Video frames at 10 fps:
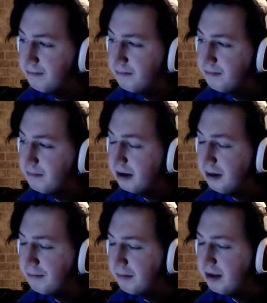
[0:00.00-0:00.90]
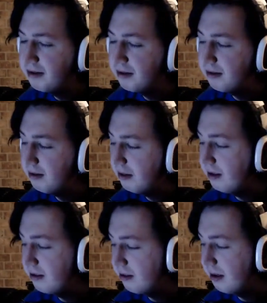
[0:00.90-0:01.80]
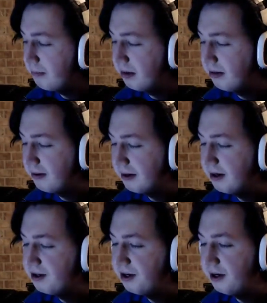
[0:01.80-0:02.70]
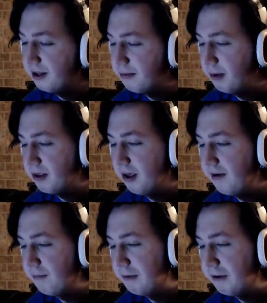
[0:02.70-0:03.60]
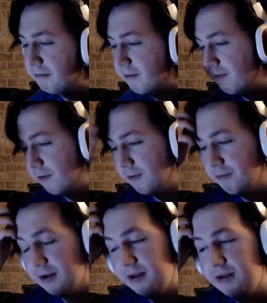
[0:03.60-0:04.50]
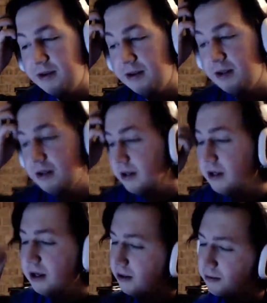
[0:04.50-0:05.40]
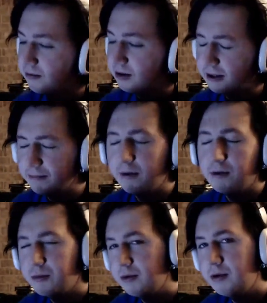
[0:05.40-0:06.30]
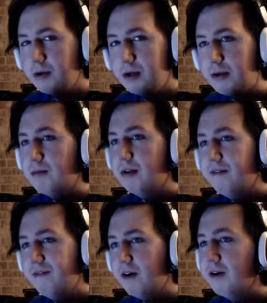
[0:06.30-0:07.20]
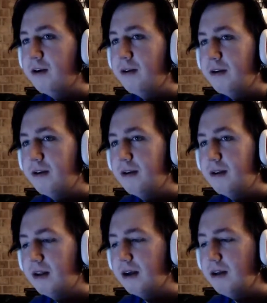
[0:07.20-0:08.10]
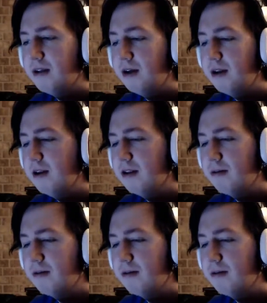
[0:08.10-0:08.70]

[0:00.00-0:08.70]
I don't know. It's that Blizzard touch in a space they haven't been in before, but it's really approachable and really fun, like you said, and it's